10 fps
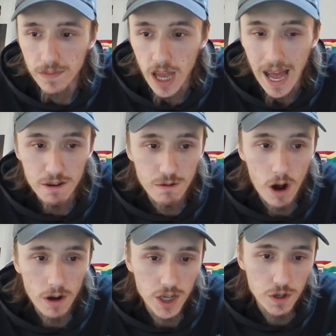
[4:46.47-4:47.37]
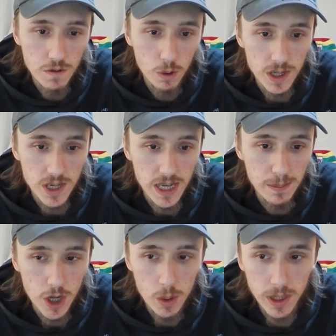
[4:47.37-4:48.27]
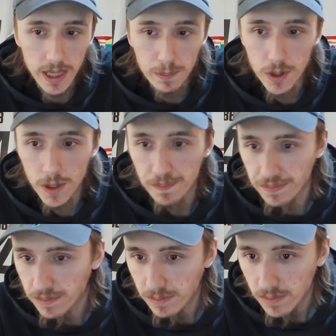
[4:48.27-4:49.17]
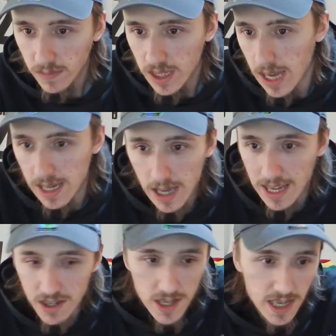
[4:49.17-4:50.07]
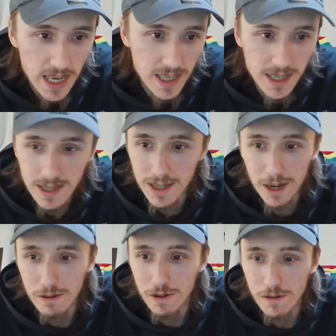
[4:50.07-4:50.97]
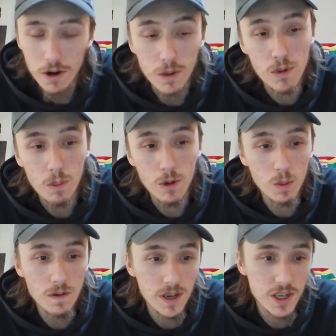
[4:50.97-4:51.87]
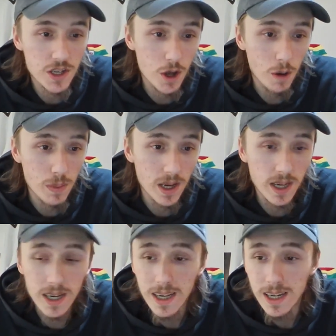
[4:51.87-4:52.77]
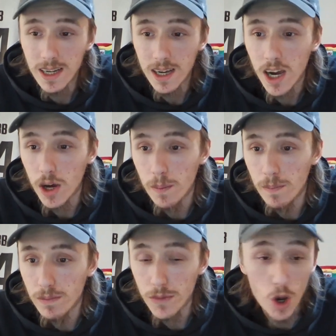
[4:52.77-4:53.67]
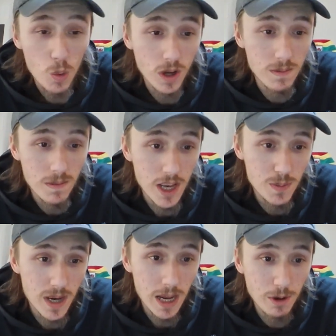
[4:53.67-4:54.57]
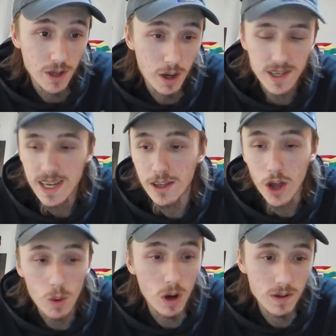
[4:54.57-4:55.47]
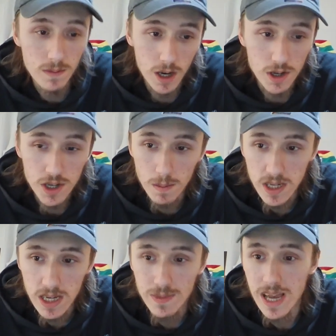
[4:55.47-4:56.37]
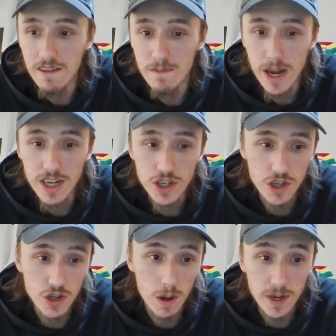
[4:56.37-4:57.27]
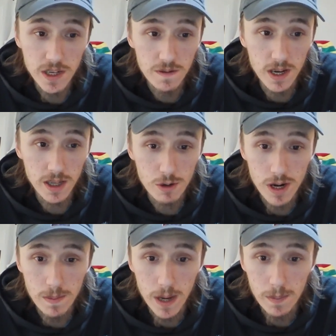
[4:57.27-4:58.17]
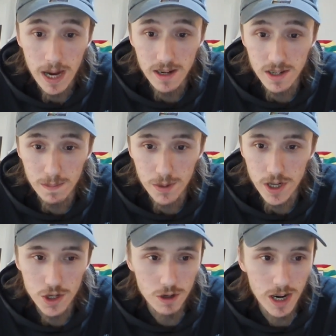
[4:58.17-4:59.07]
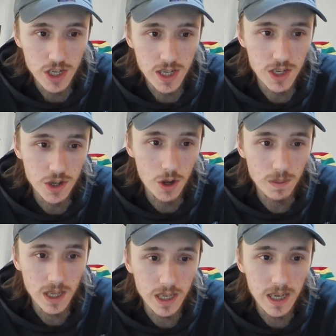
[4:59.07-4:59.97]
advantage for the team doing it. But as I said, if you've got a problem with it, stop it. No one has been able to do it. I say no one. Some teams have managed to stop. I mean, it's funny. The Green Bay Packers, I'm pretty sure, actually stopped it